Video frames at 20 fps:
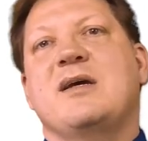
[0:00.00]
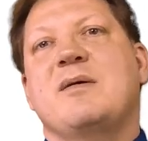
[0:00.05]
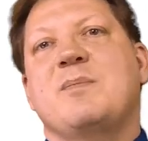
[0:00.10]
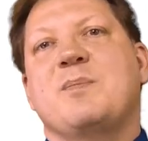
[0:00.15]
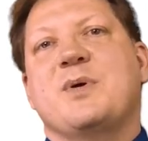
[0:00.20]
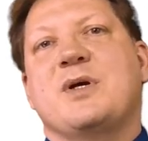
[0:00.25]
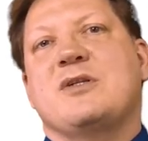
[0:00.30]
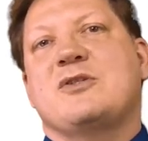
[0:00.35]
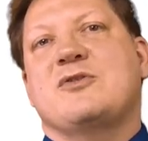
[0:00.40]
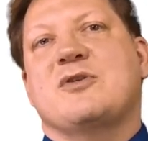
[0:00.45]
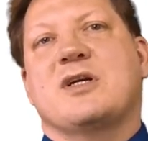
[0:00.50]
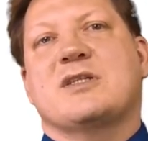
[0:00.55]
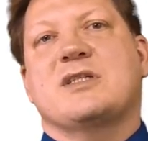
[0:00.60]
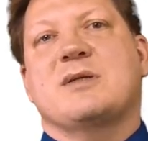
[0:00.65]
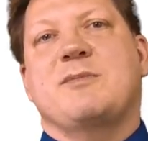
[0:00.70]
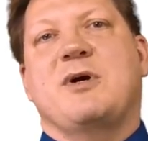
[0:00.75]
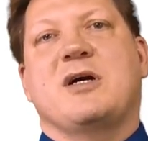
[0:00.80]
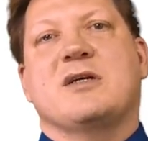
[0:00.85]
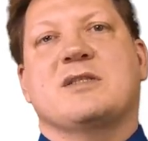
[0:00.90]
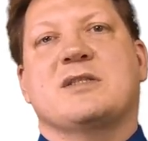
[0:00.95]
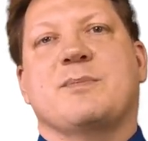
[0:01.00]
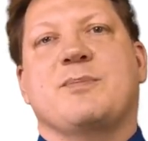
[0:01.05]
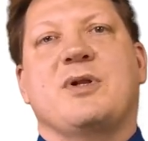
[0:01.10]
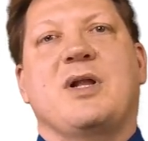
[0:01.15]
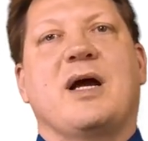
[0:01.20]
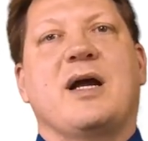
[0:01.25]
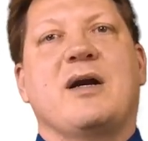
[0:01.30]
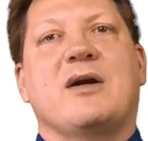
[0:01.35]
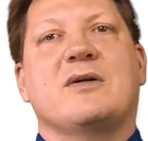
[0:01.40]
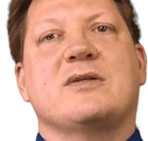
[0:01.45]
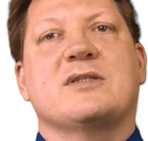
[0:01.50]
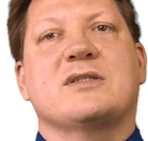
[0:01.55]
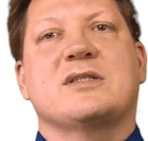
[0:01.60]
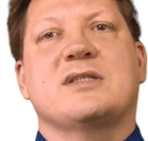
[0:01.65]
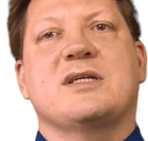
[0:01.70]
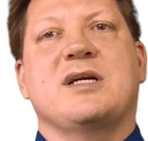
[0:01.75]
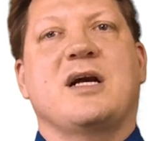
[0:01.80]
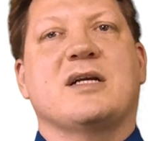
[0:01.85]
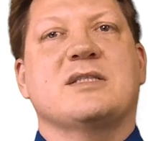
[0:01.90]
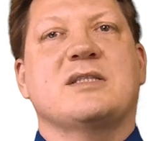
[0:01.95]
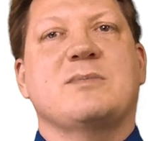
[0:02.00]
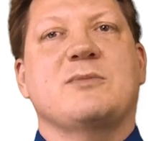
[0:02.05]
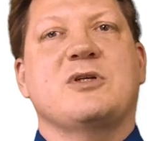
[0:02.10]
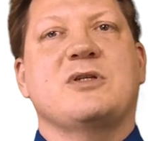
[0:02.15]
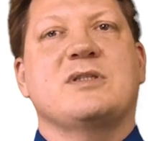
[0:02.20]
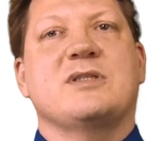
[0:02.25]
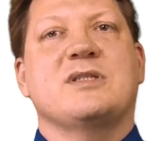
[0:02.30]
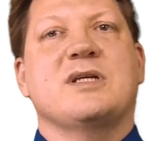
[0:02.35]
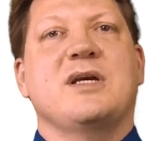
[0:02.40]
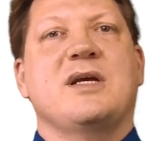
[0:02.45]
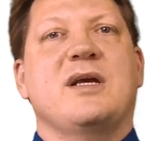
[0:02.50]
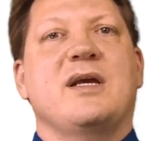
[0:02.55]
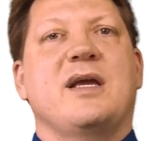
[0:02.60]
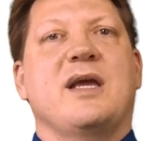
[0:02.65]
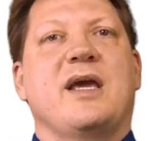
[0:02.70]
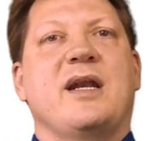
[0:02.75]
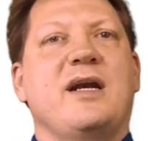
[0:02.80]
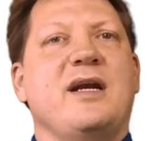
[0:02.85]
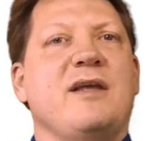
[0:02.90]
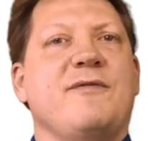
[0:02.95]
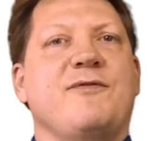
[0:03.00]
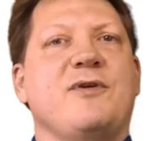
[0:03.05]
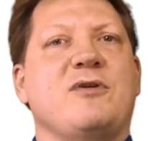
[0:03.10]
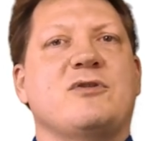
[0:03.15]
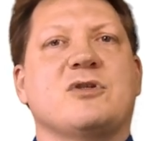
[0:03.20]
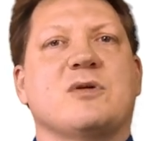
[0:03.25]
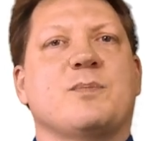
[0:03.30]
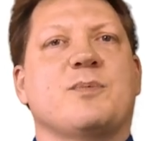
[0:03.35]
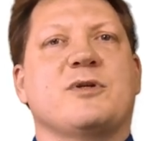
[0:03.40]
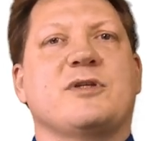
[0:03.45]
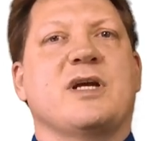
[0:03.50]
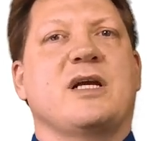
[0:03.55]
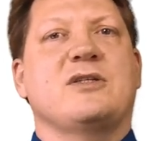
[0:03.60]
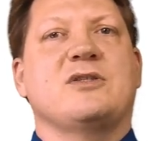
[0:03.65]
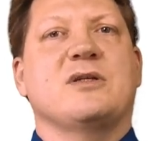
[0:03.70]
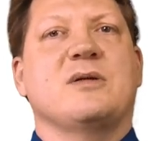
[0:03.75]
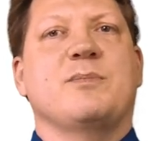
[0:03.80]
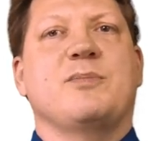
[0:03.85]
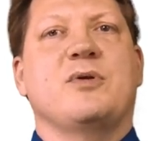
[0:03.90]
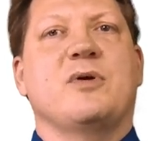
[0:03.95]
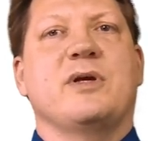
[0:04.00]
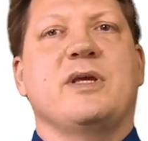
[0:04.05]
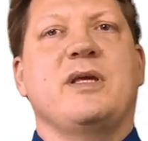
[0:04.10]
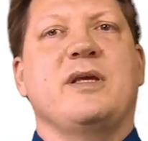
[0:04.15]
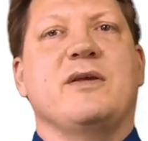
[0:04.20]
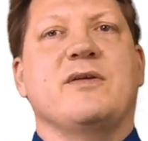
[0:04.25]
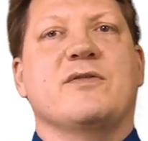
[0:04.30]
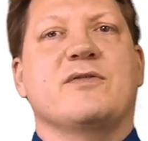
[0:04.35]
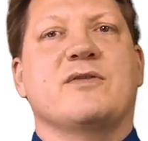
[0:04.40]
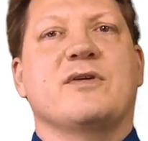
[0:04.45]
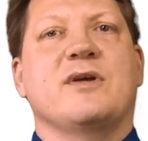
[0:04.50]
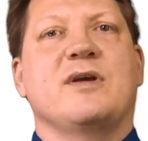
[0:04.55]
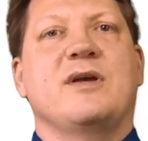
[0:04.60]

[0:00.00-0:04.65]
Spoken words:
build trust among suppliers, customers, and any future potential employees.